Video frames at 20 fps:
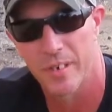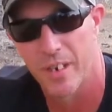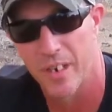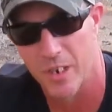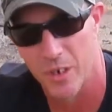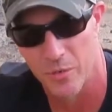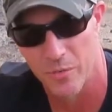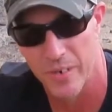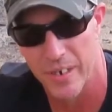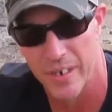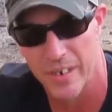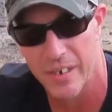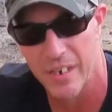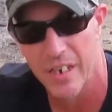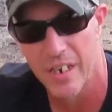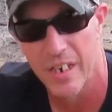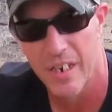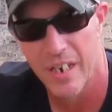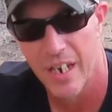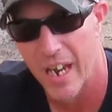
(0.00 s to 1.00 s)
in your rig
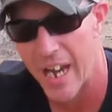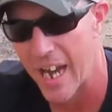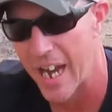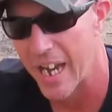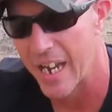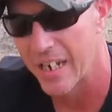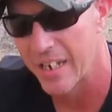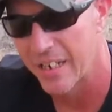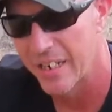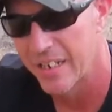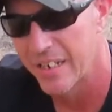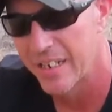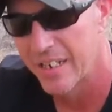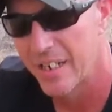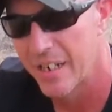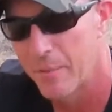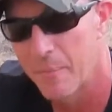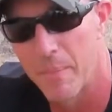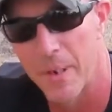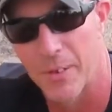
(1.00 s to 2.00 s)
and
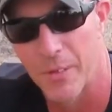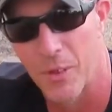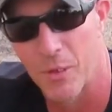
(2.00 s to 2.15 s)
make